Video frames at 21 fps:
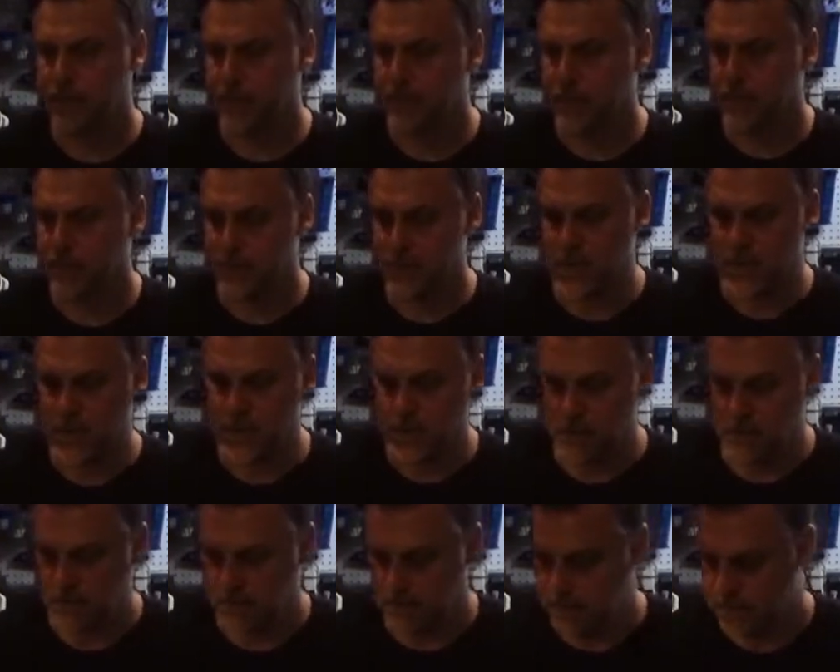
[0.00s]
so
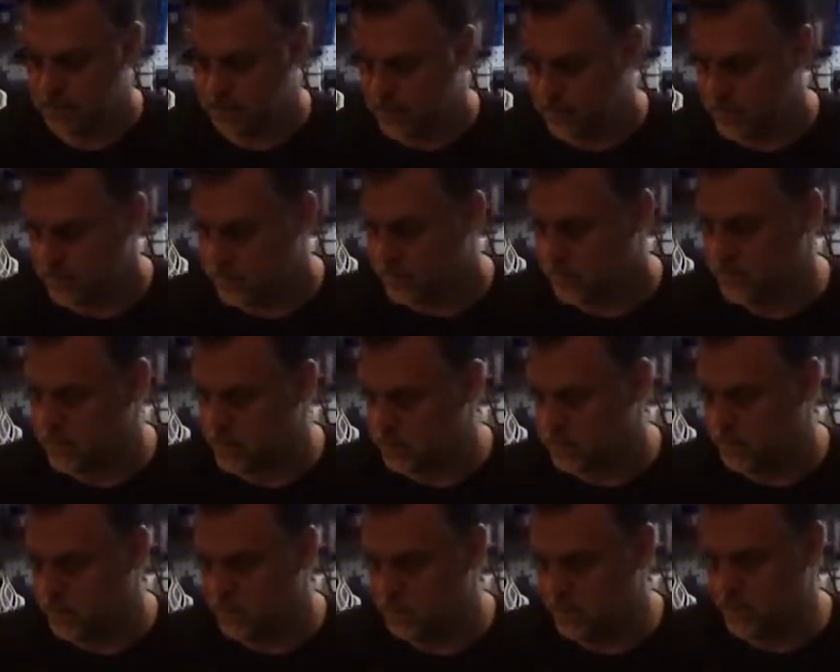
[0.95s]
you can see
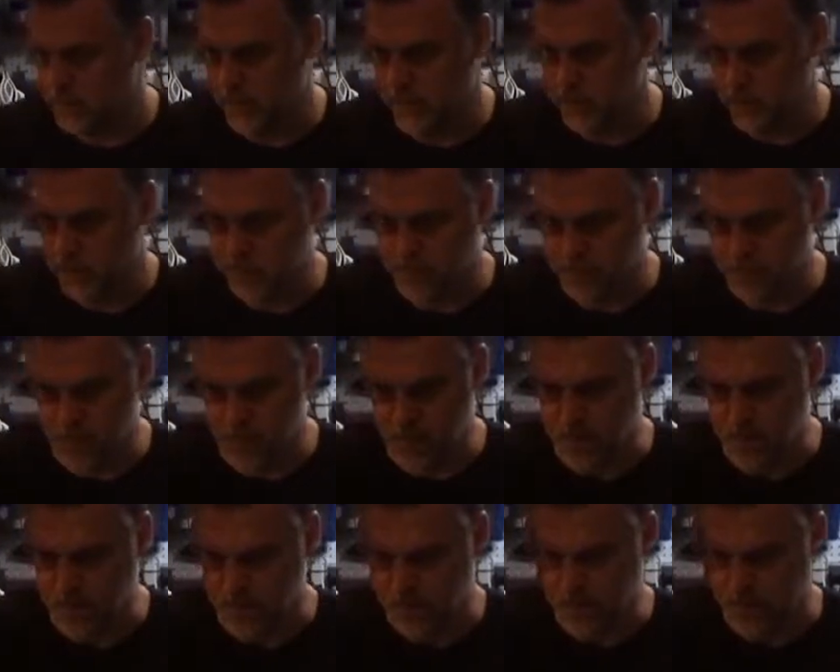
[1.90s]
pieces falling
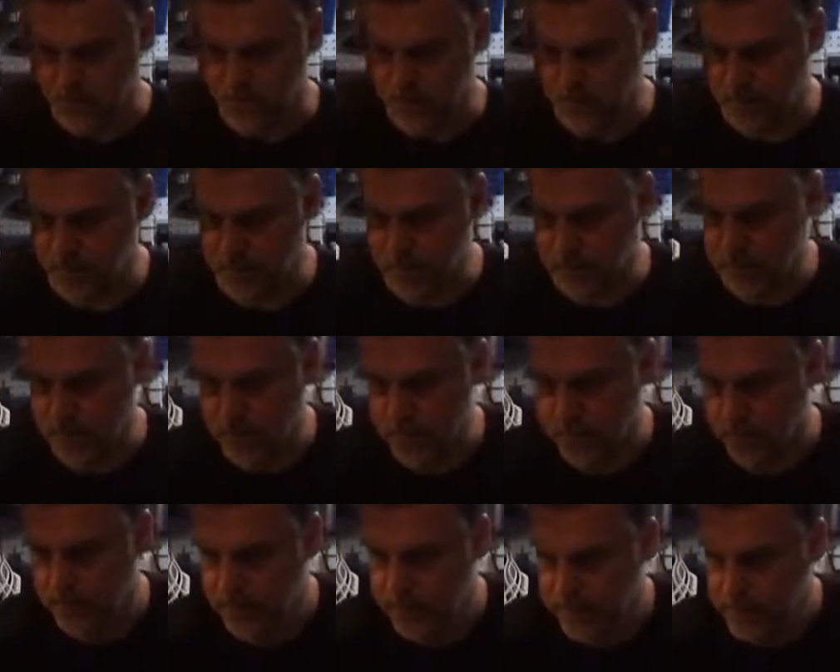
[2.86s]
all over the place.
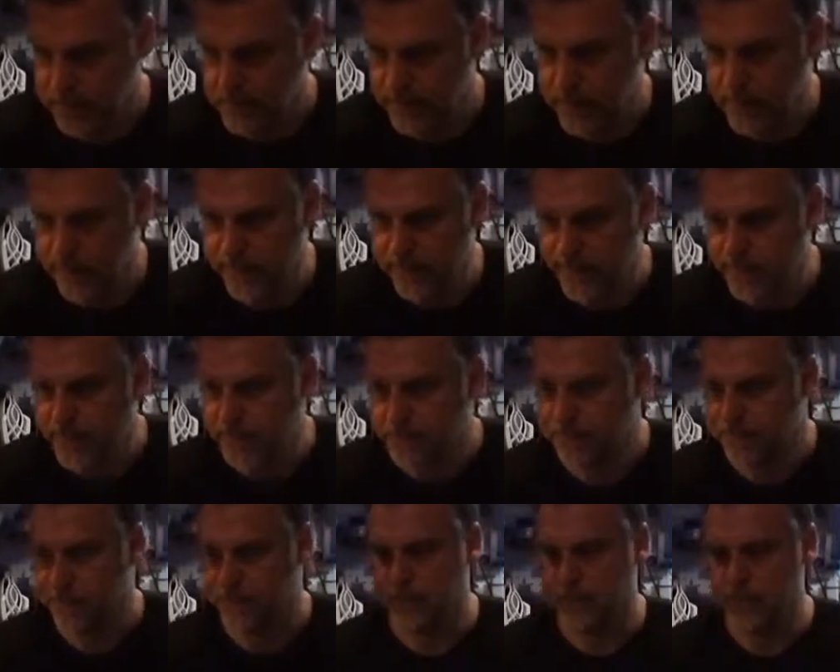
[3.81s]

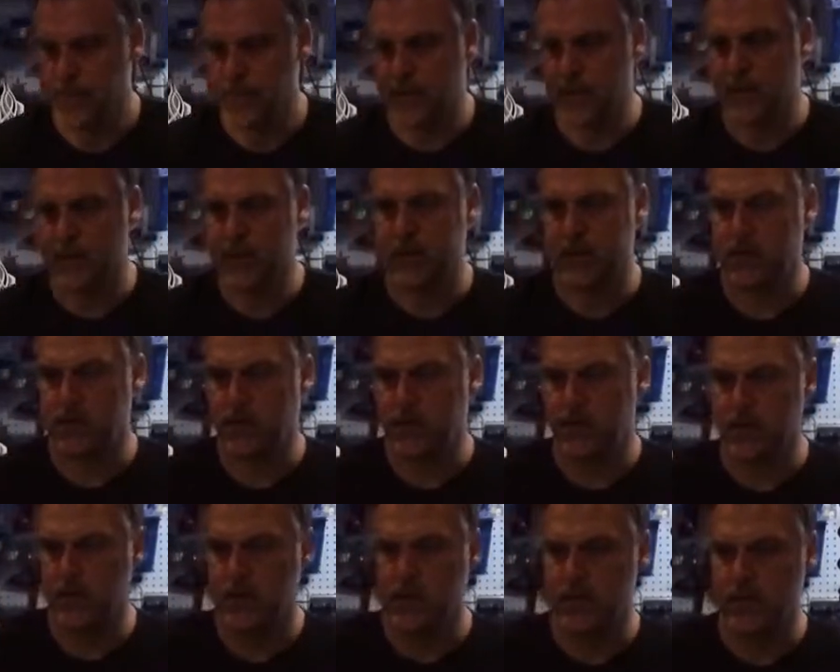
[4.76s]
This
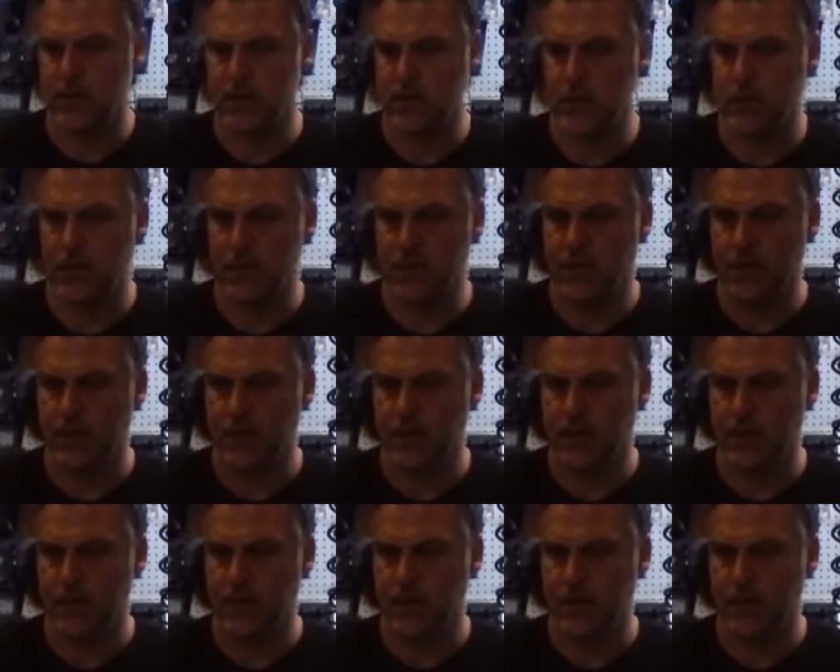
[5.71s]
is the